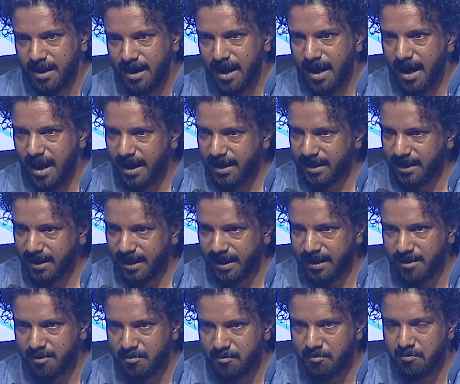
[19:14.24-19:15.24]
and
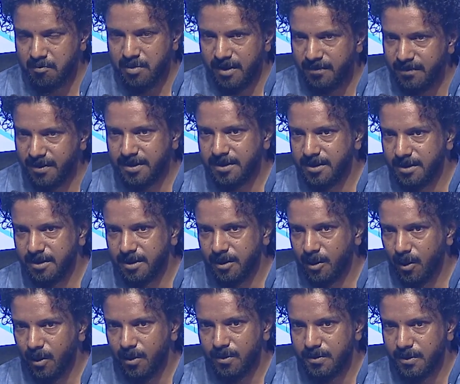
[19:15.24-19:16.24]
then perfected the
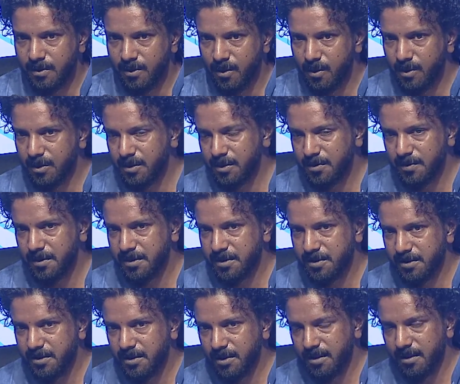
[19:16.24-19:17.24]
laws according to
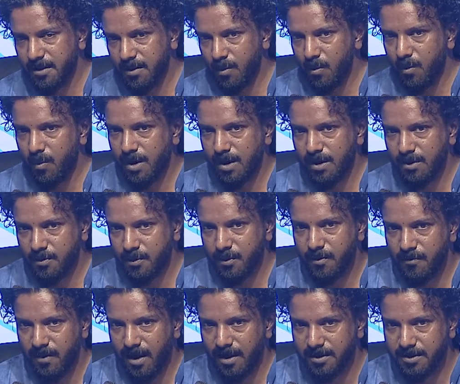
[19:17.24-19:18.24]
which the world would
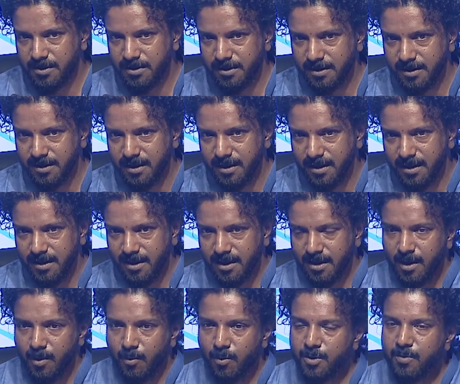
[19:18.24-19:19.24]
function,
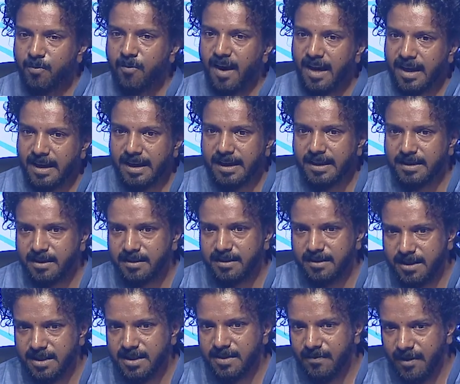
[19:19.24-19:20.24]
would violate
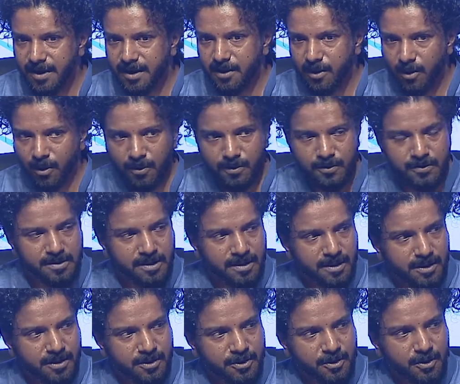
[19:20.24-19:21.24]
these very laws.
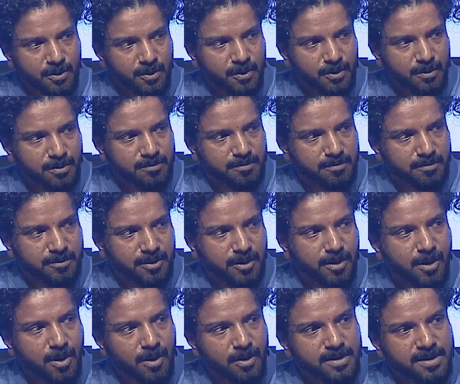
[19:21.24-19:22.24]
So
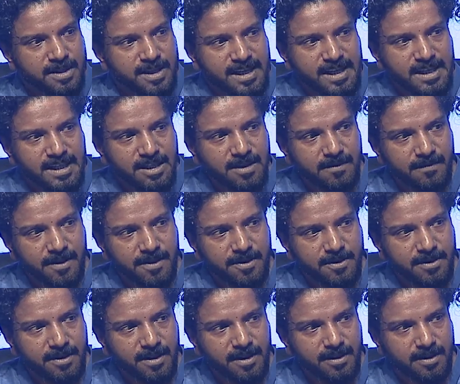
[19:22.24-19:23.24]
God's
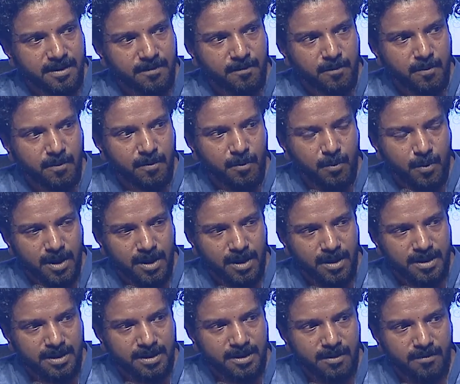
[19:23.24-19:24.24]
intervention in the
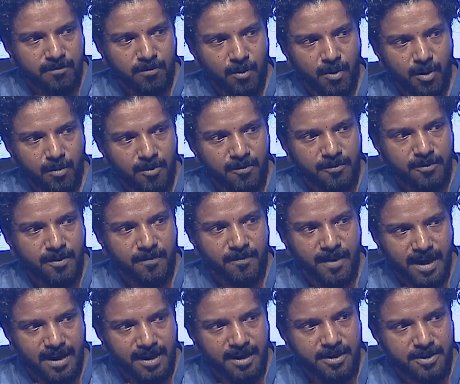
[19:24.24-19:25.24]
world in the form of the
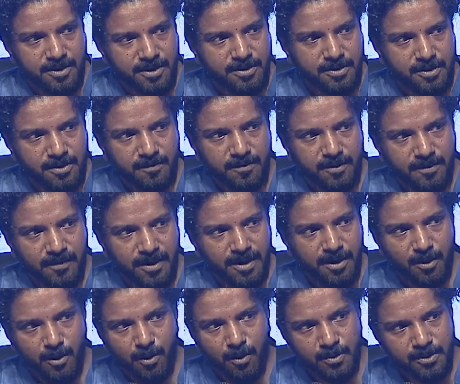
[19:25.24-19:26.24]
violations of the very
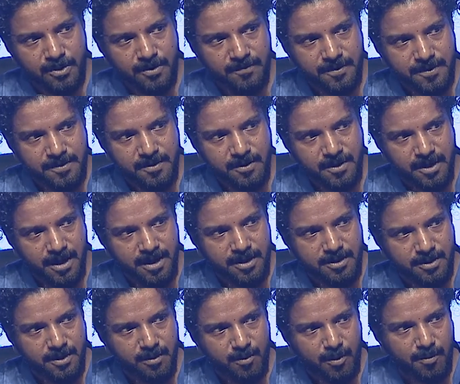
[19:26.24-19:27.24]
laws of his
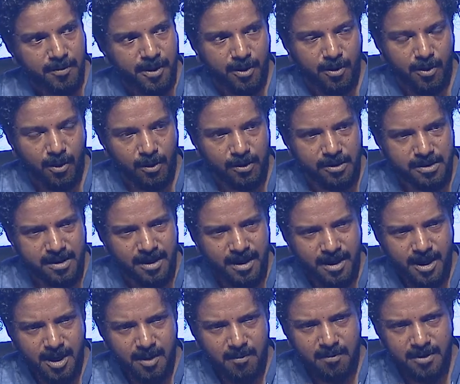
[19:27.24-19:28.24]
creation would be called
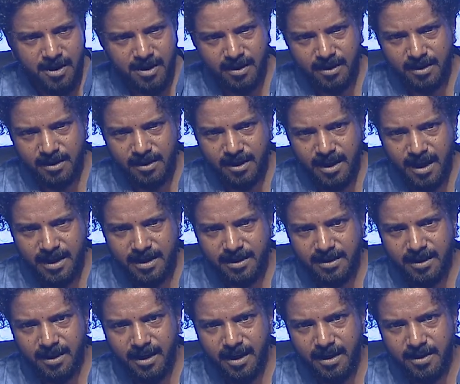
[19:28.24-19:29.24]
miracle. And in
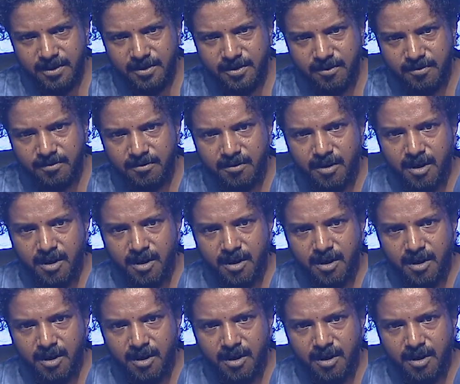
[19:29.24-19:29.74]
the case of